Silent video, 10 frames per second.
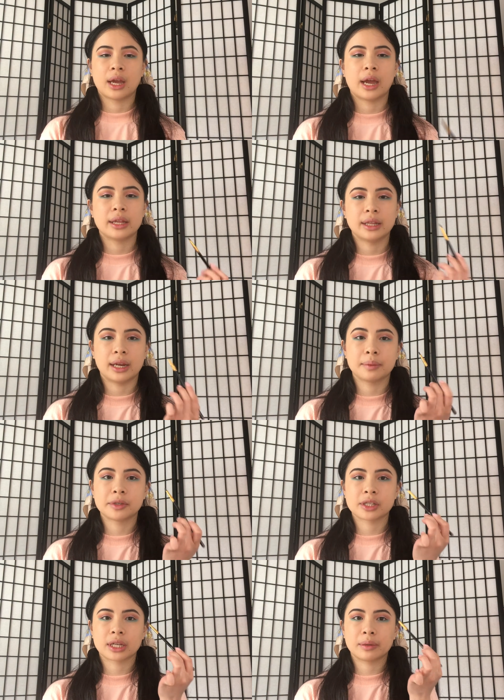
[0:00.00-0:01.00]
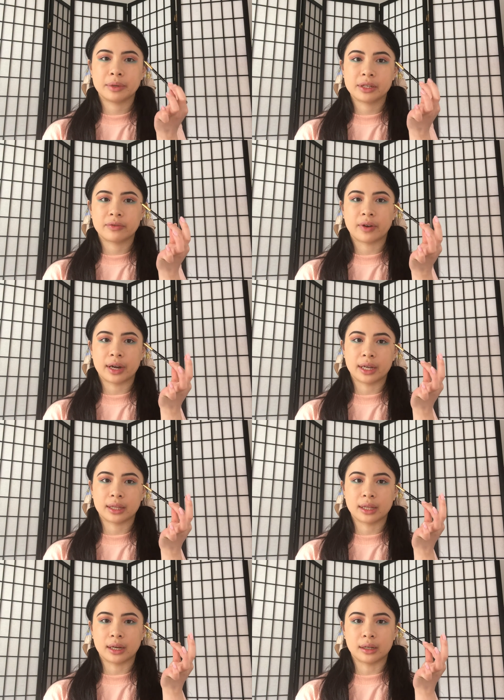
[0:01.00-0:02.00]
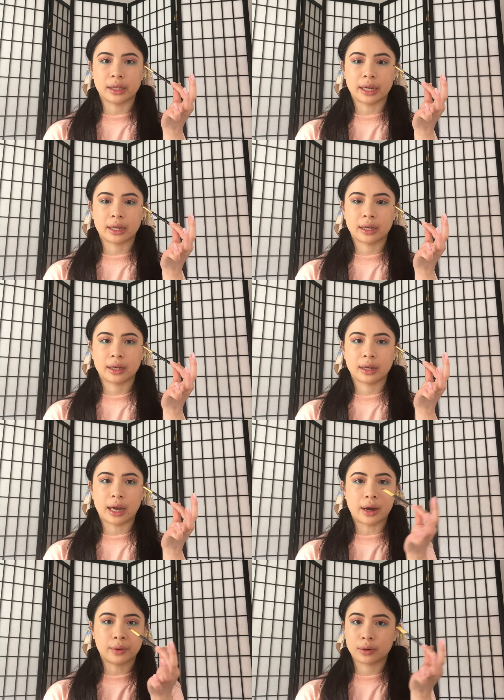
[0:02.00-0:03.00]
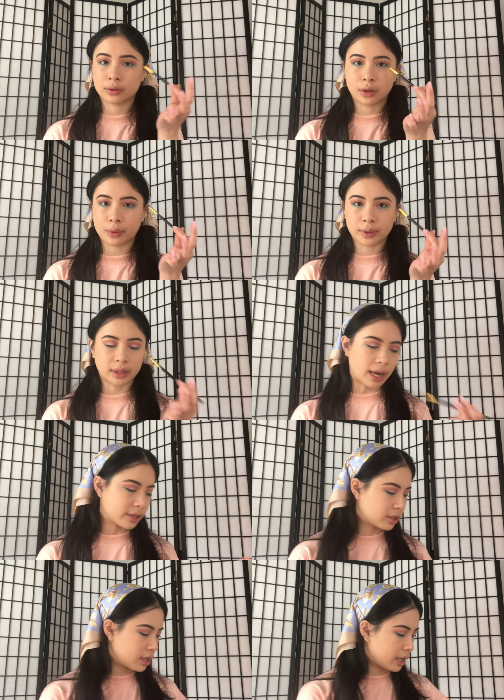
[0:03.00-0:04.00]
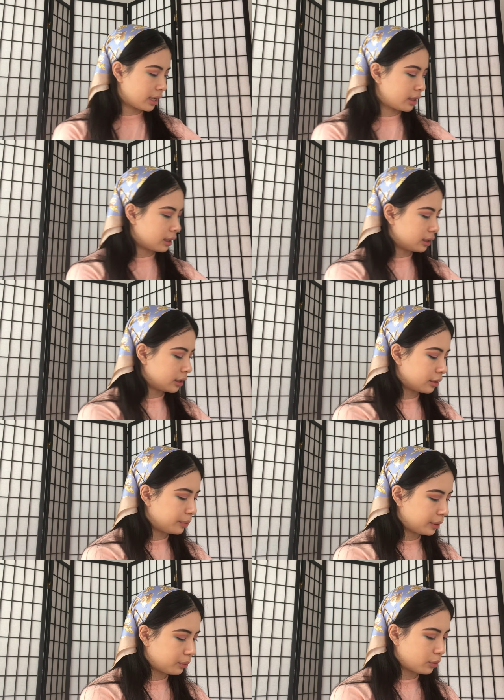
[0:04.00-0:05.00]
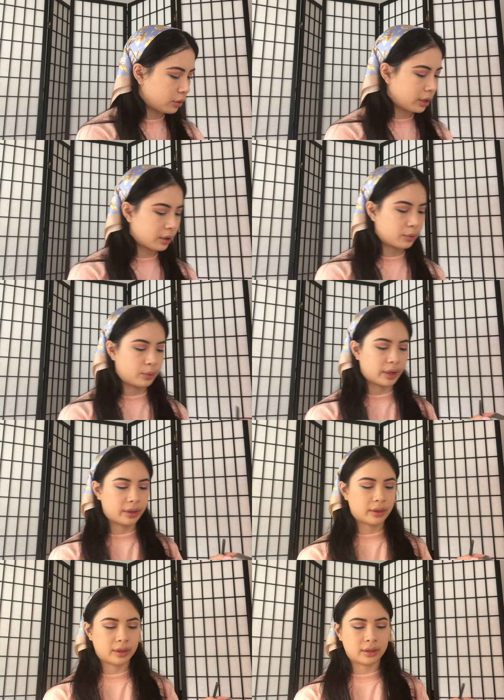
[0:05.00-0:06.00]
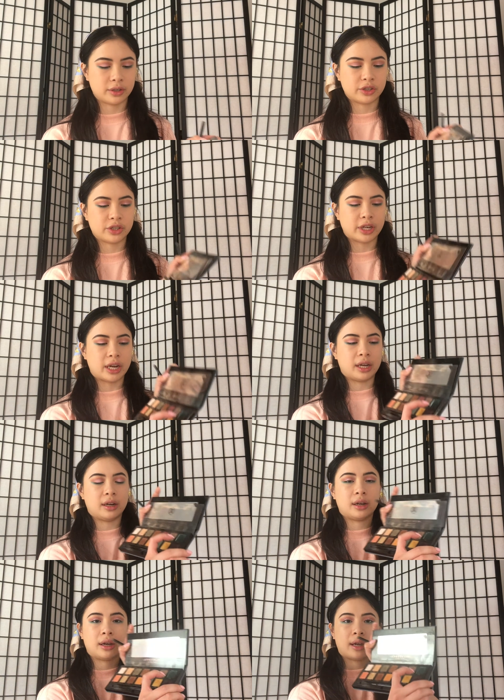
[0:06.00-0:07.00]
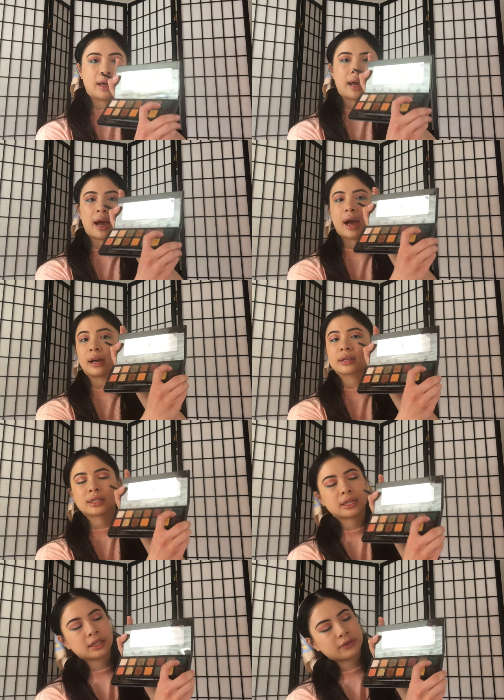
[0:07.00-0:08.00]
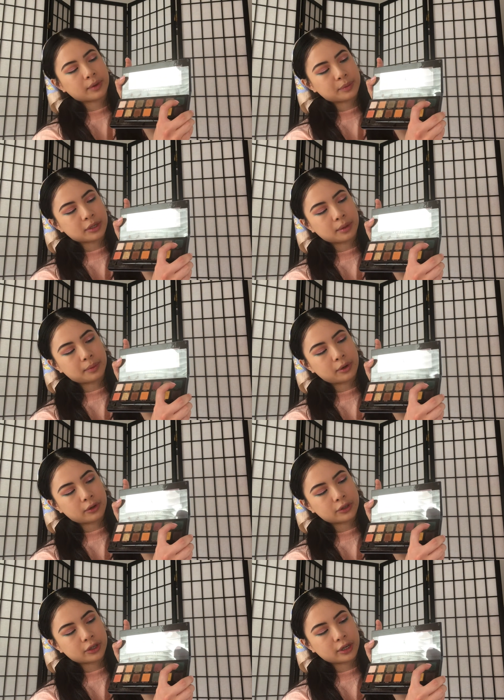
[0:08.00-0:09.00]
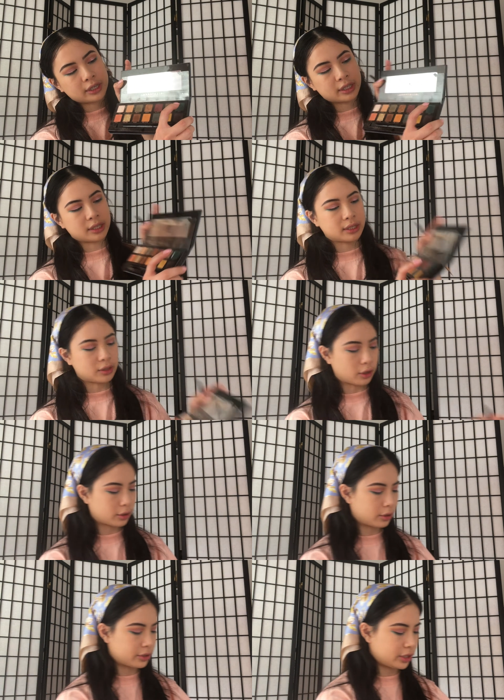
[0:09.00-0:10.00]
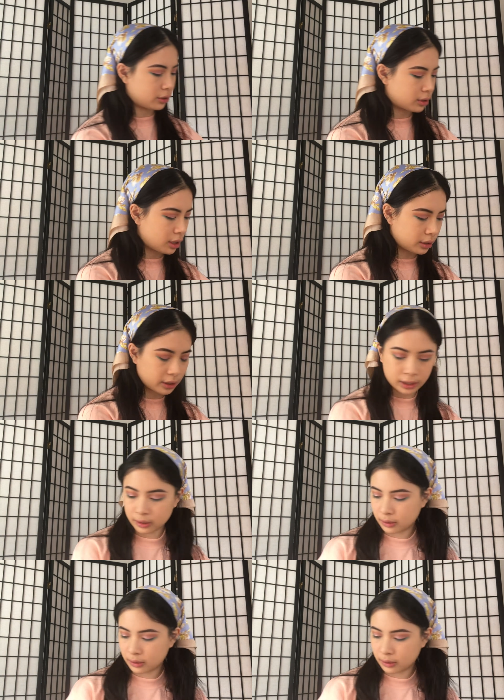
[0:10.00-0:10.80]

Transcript: And then I'm just going to be defining the like outer lower lash line a little bit more with the shade Axis from Subculture. It's this darker teal color.